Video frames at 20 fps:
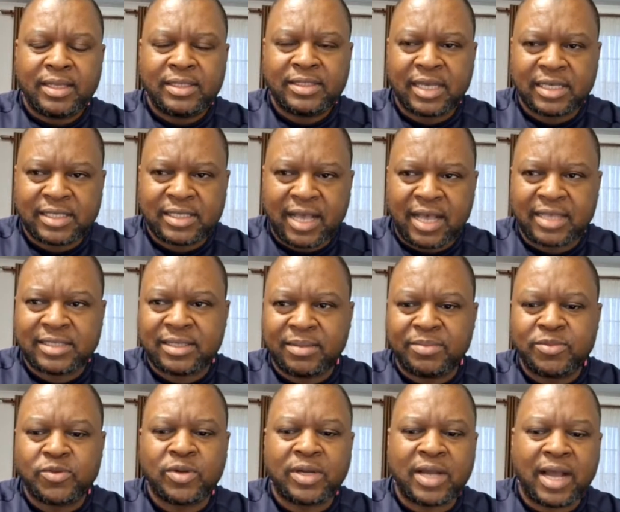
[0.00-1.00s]
just ask
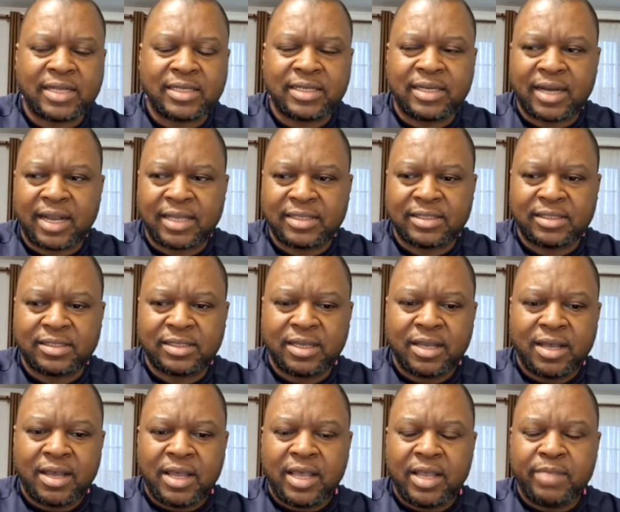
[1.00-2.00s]
them to cut grass
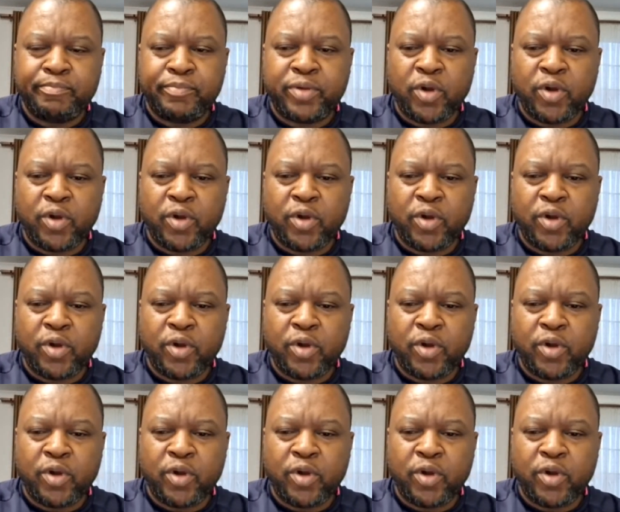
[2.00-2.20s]
in